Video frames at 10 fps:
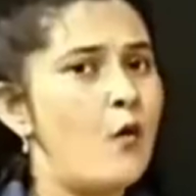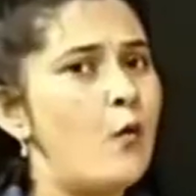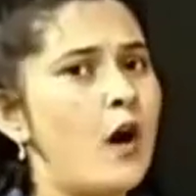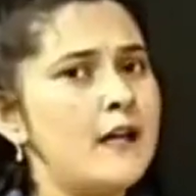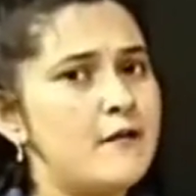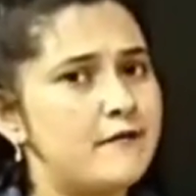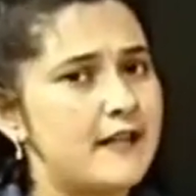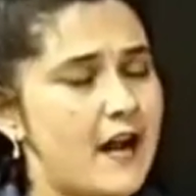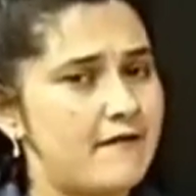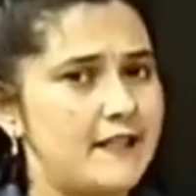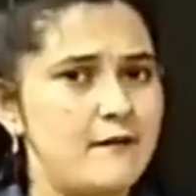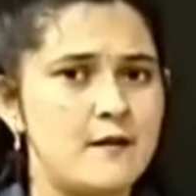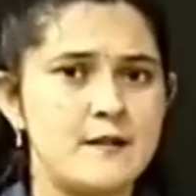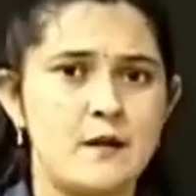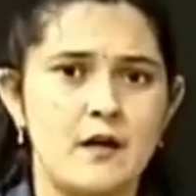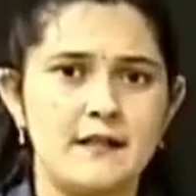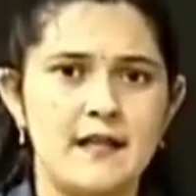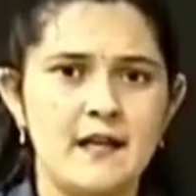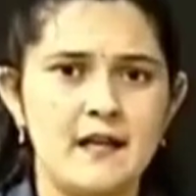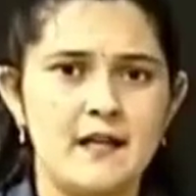What if gravity was not
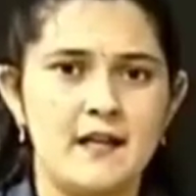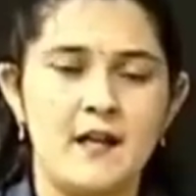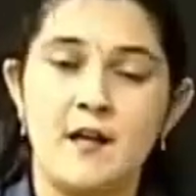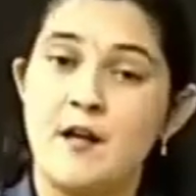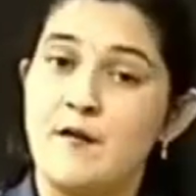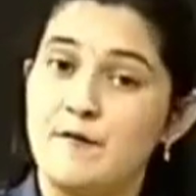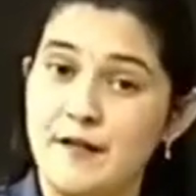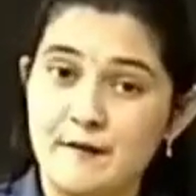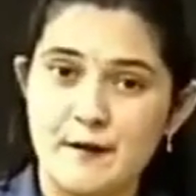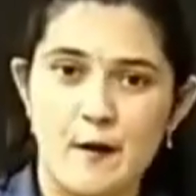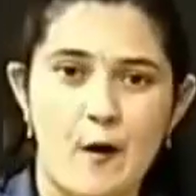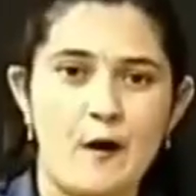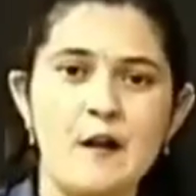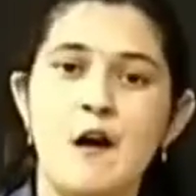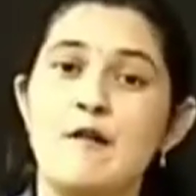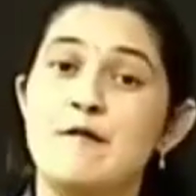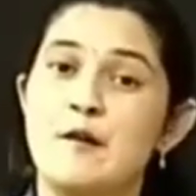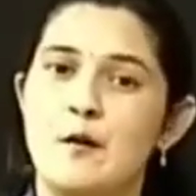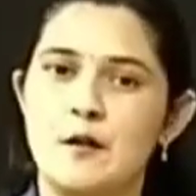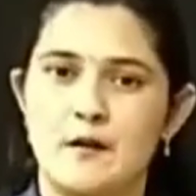there? We would all
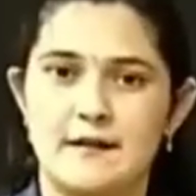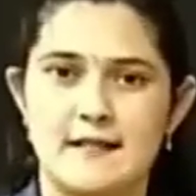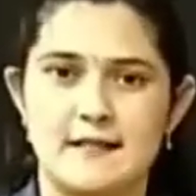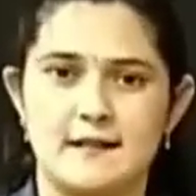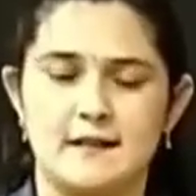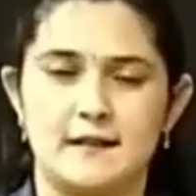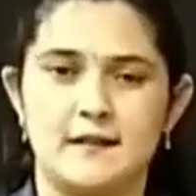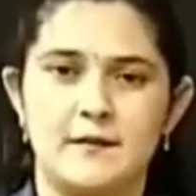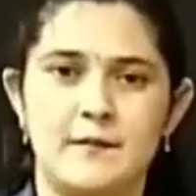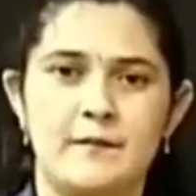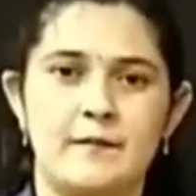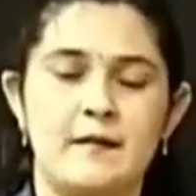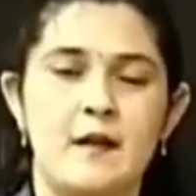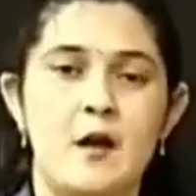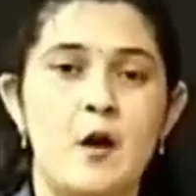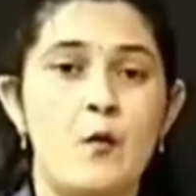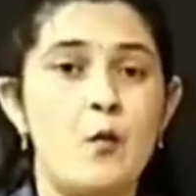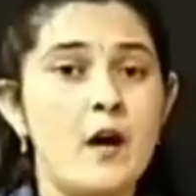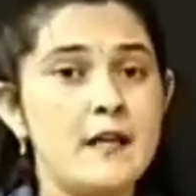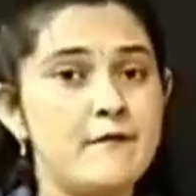float on this earth.
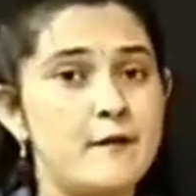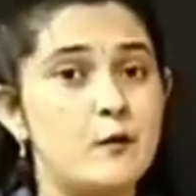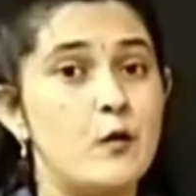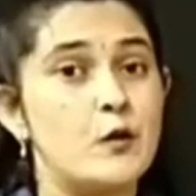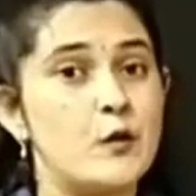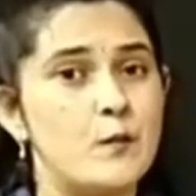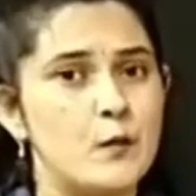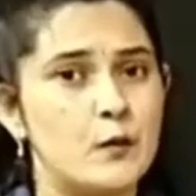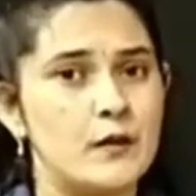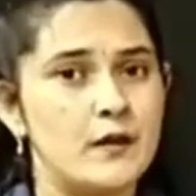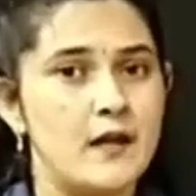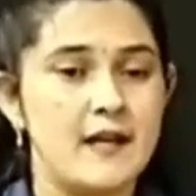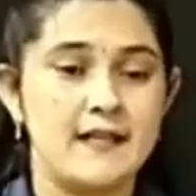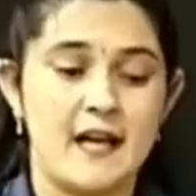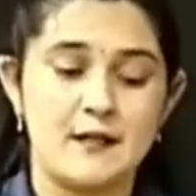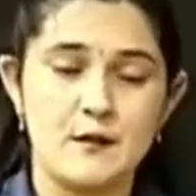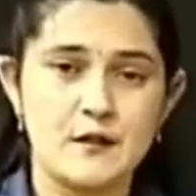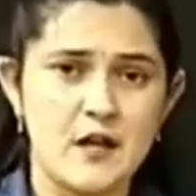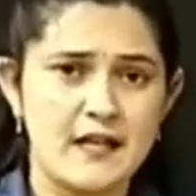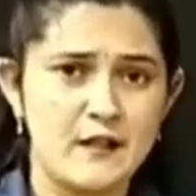What if you go to moon? Can you
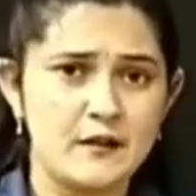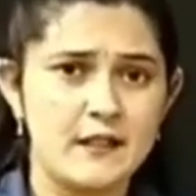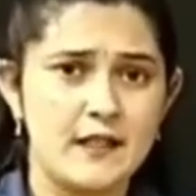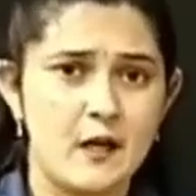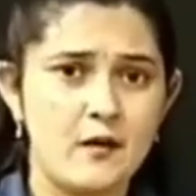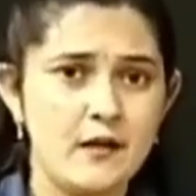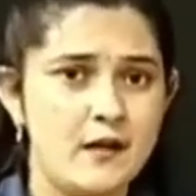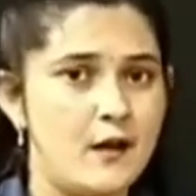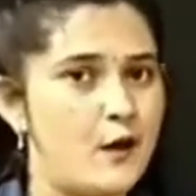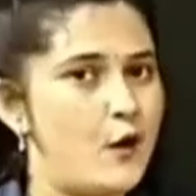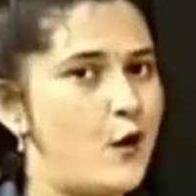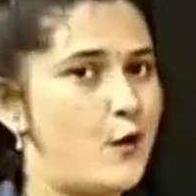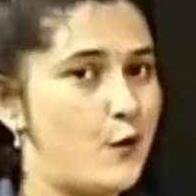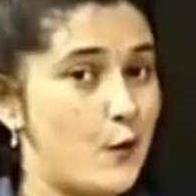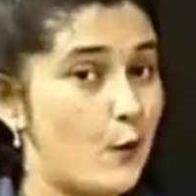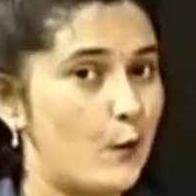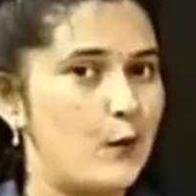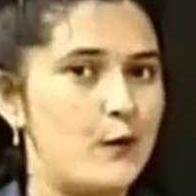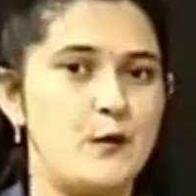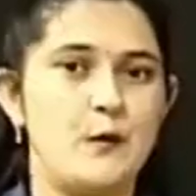stand on the ground?
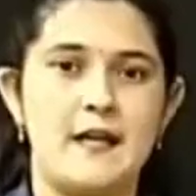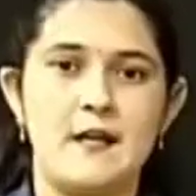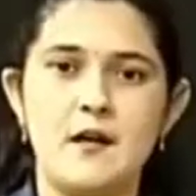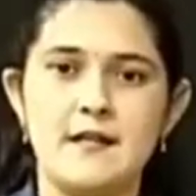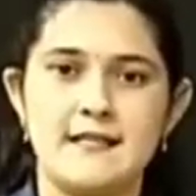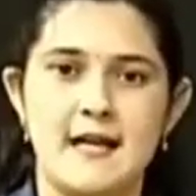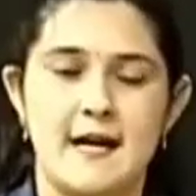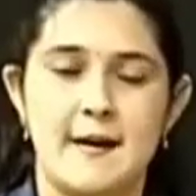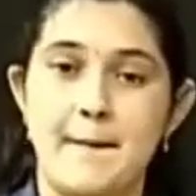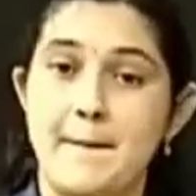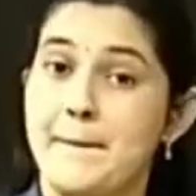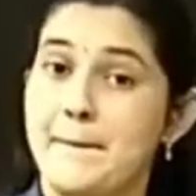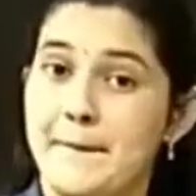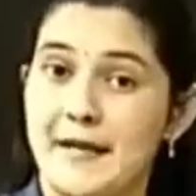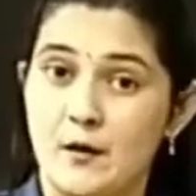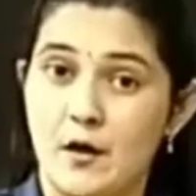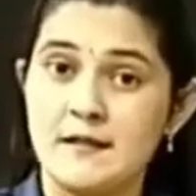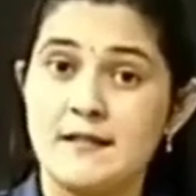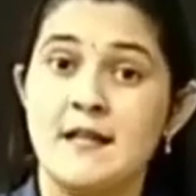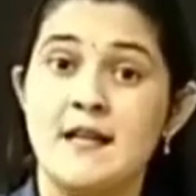No, you cannot stand
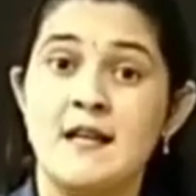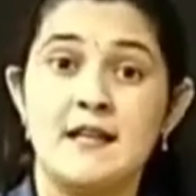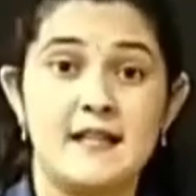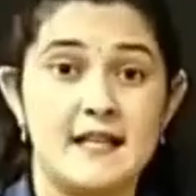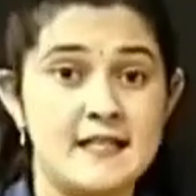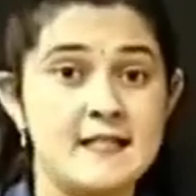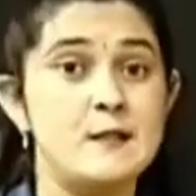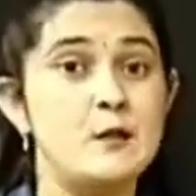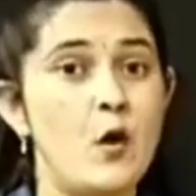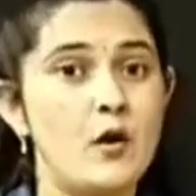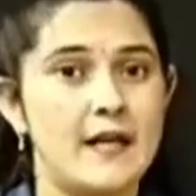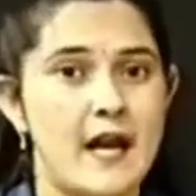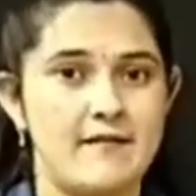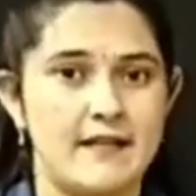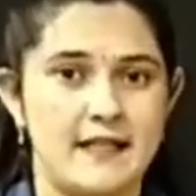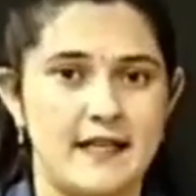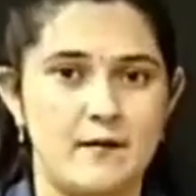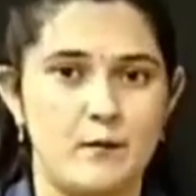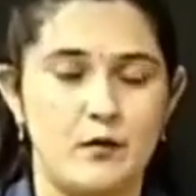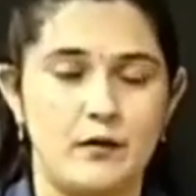because there is no gravity
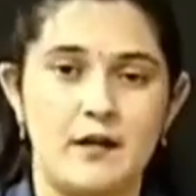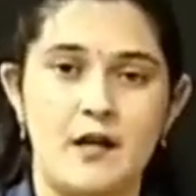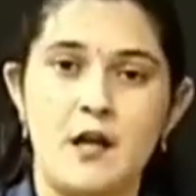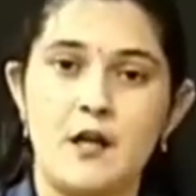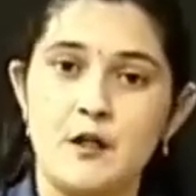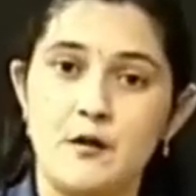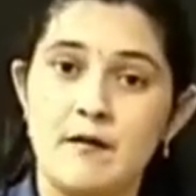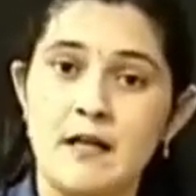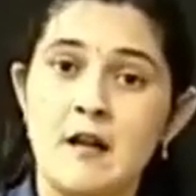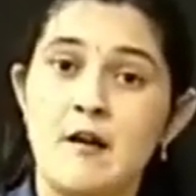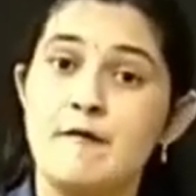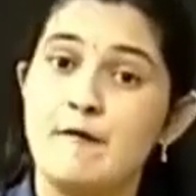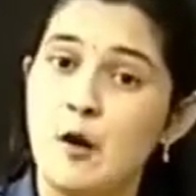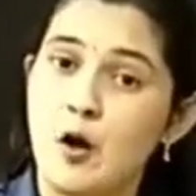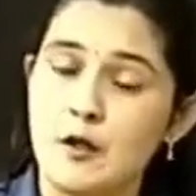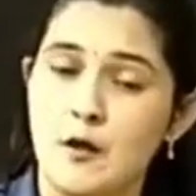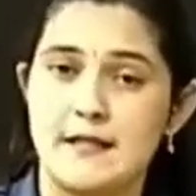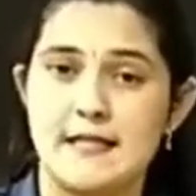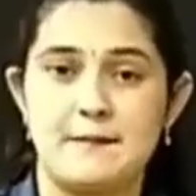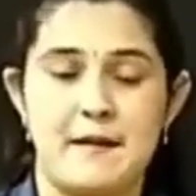in moon. You will float
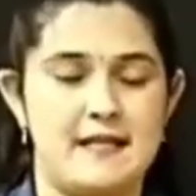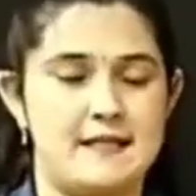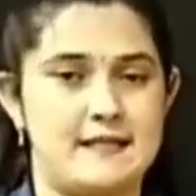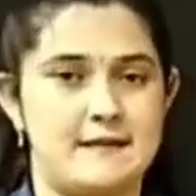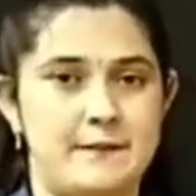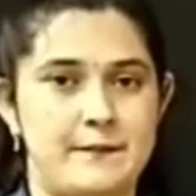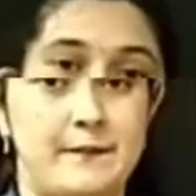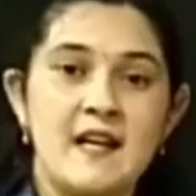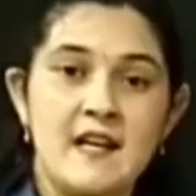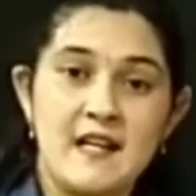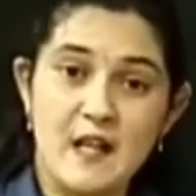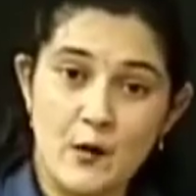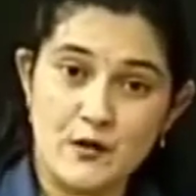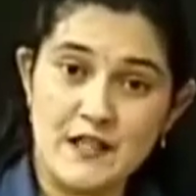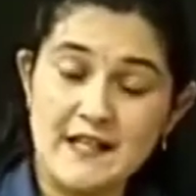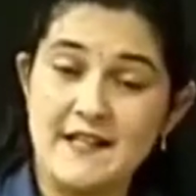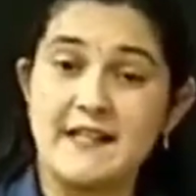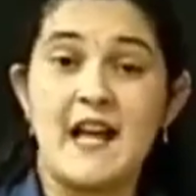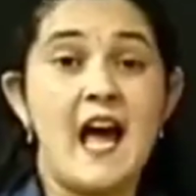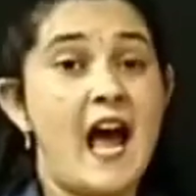on the space. Now
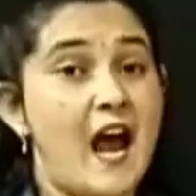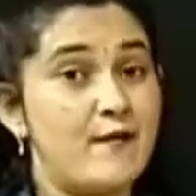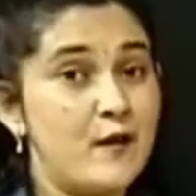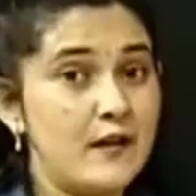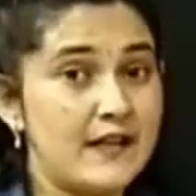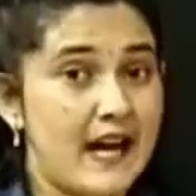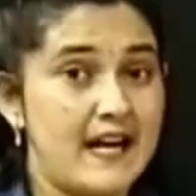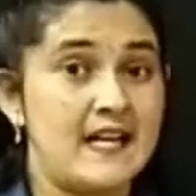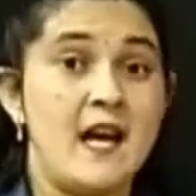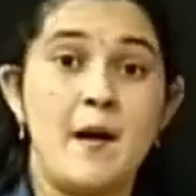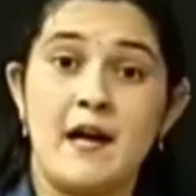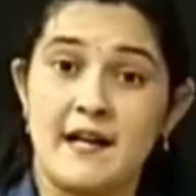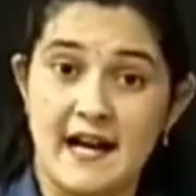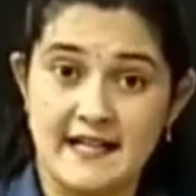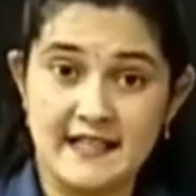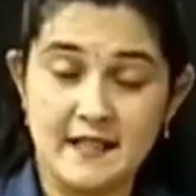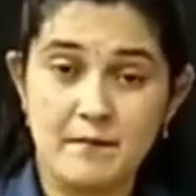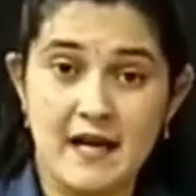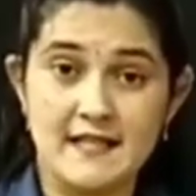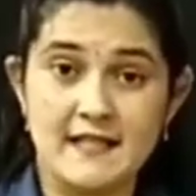children, have you tried riding the
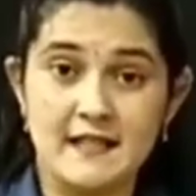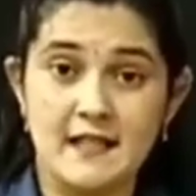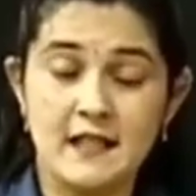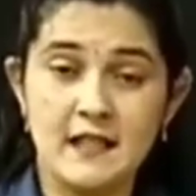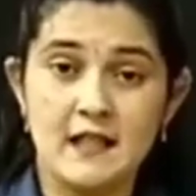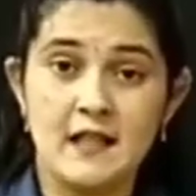bicycle?